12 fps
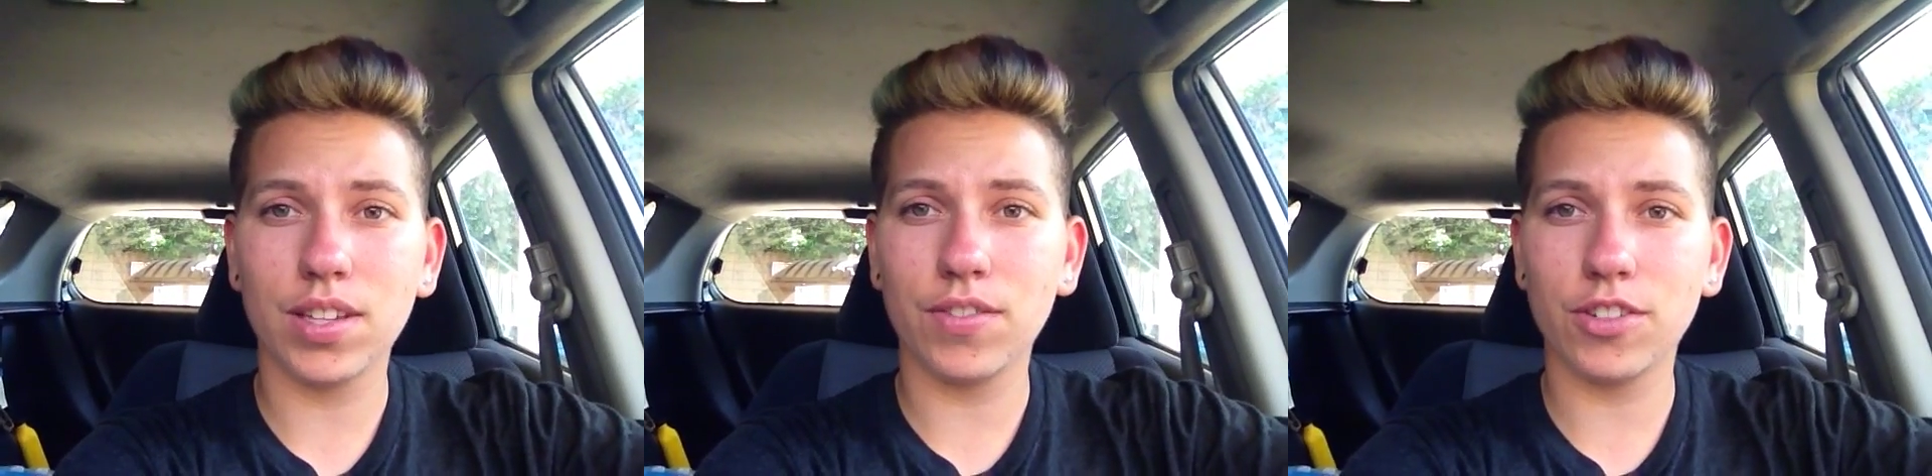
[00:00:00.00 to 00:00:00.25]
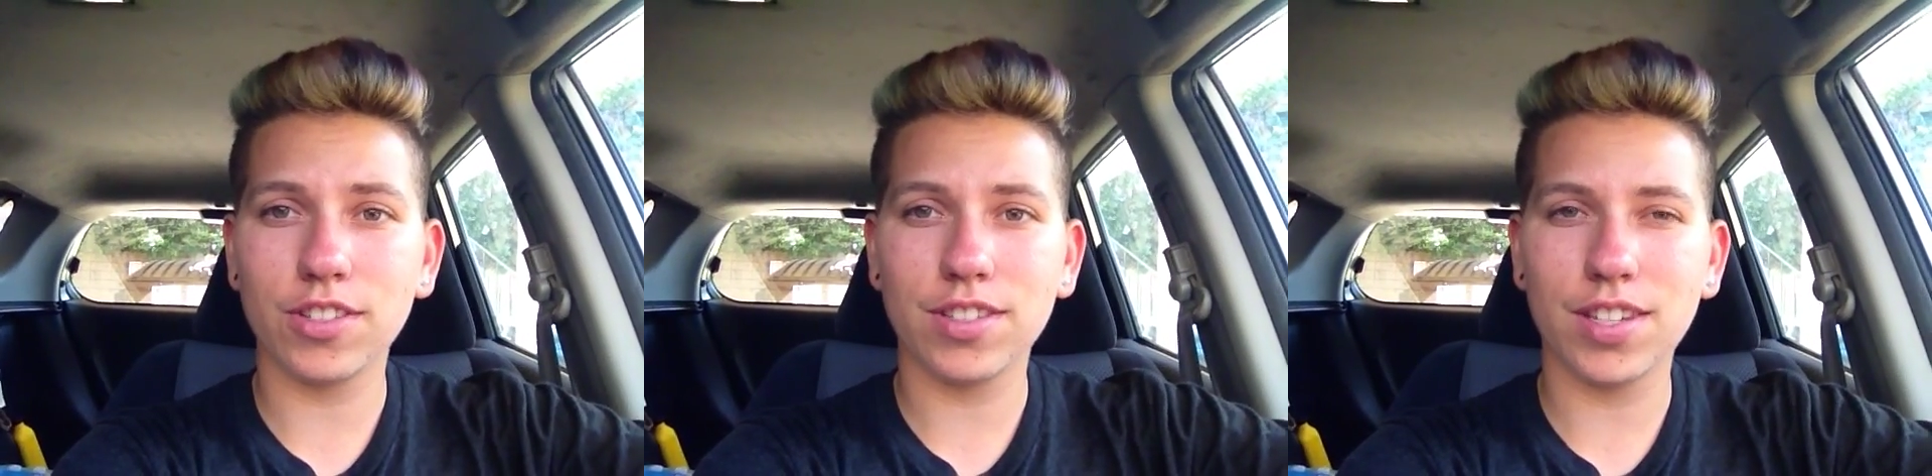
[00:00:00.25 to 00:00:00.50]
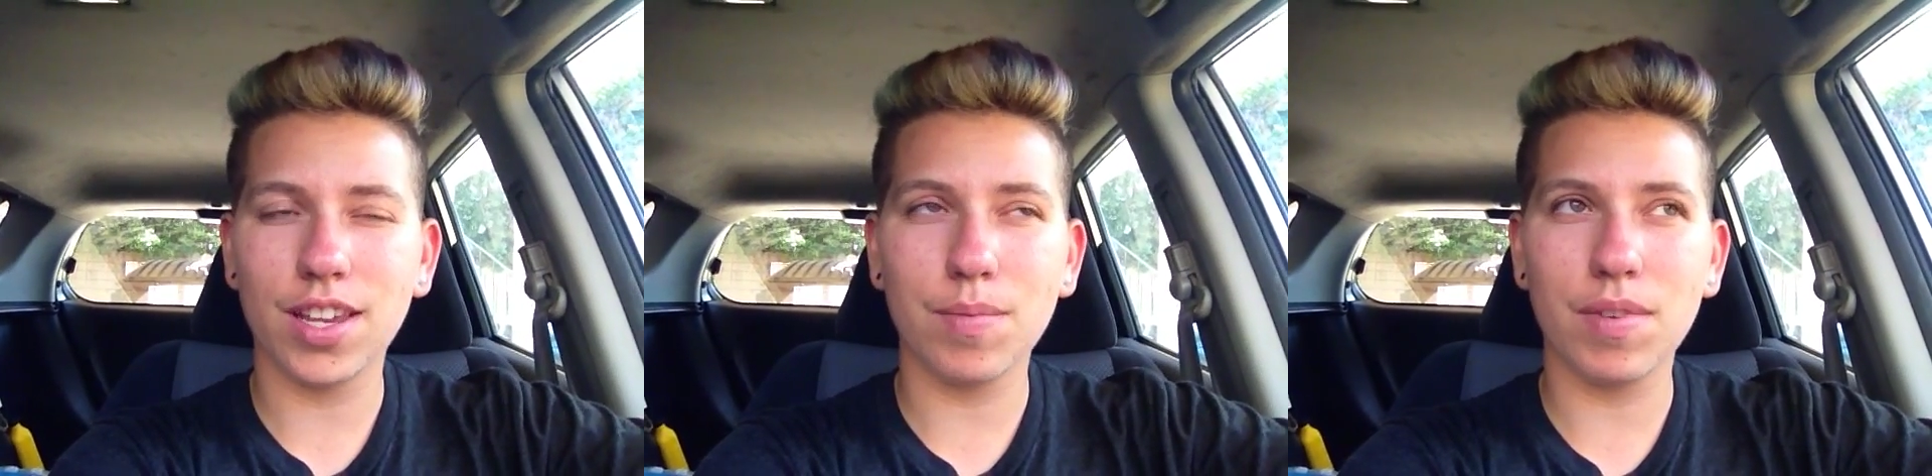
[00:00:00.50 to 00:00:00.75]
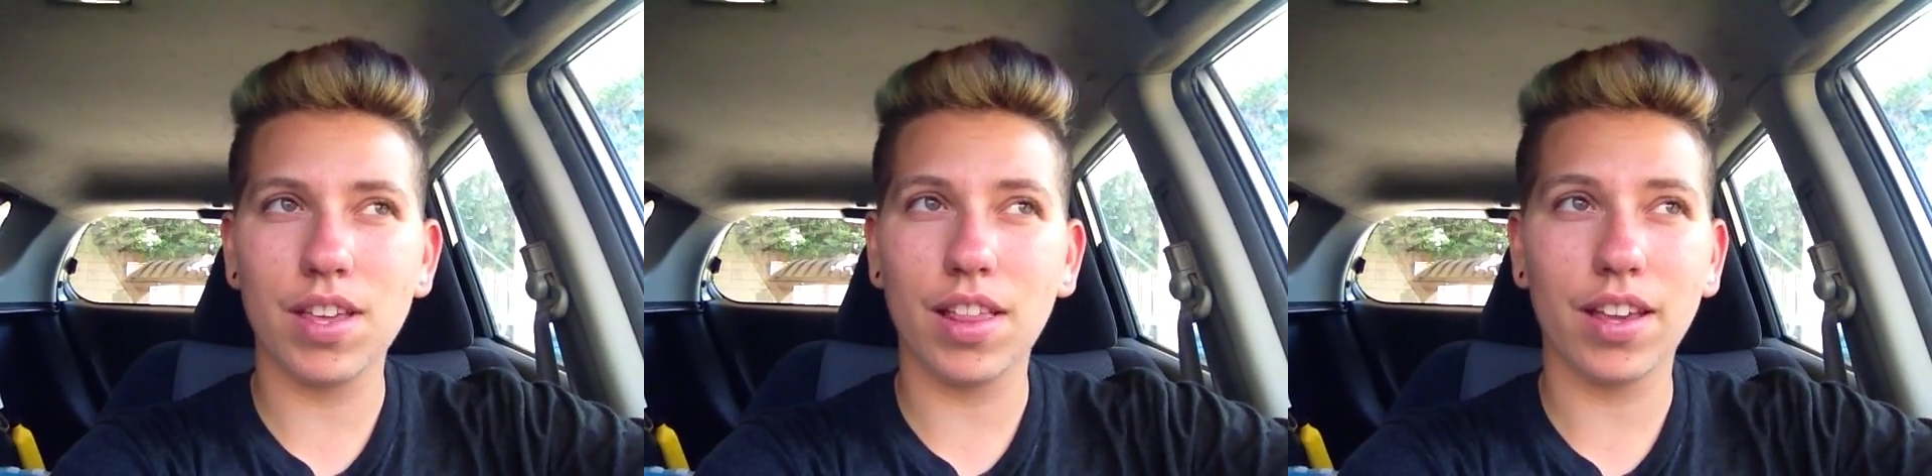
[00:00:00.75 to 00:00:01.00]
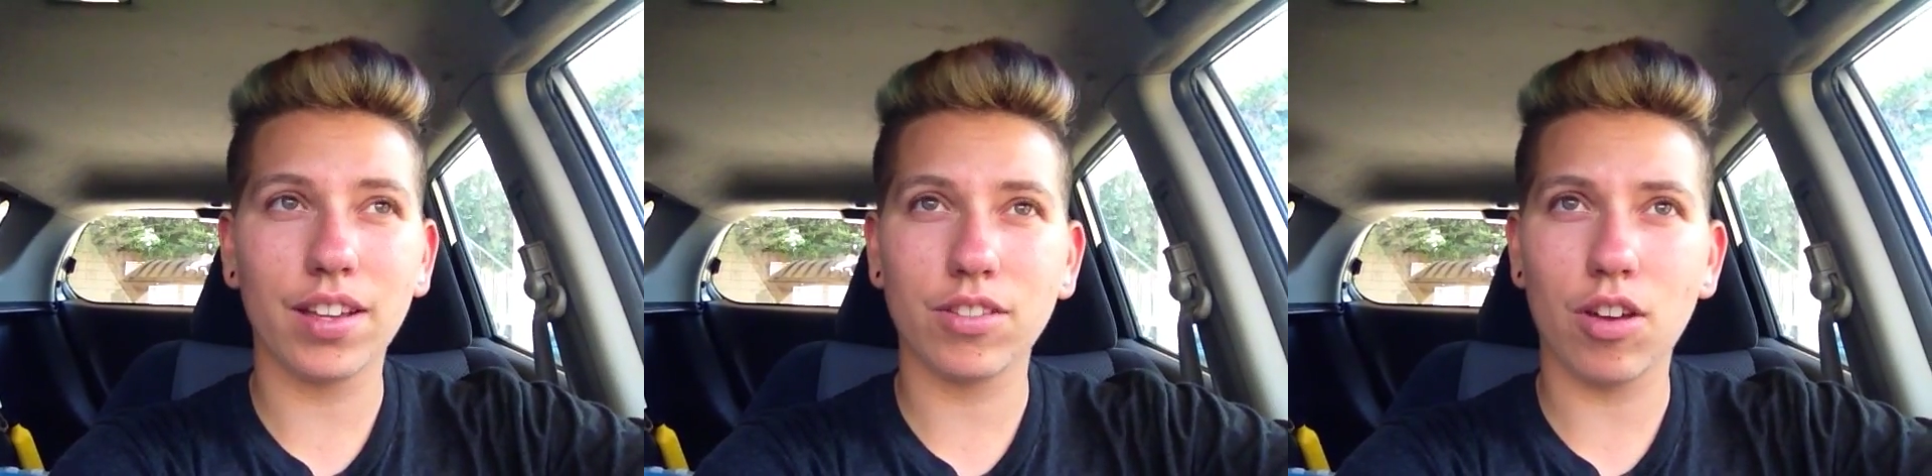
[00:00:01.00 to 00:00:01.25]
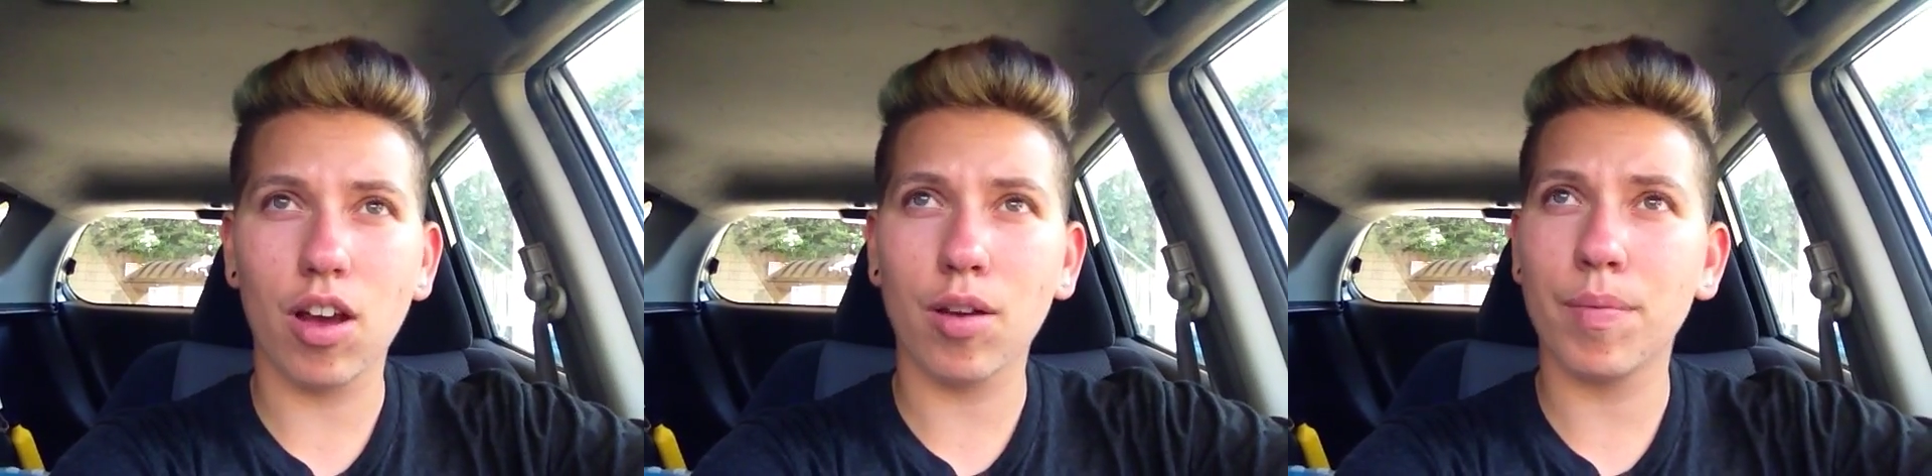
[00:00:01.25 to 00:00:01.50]
even just seeing me like
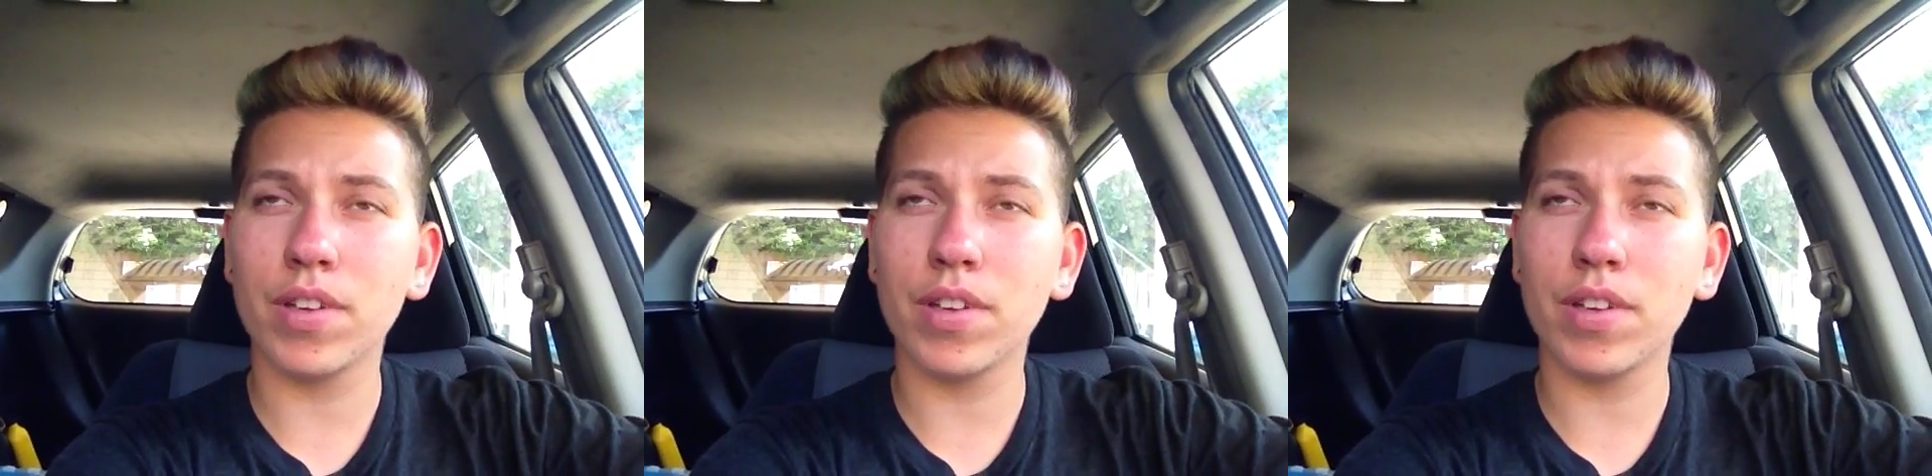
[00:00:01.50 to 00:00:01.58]
talk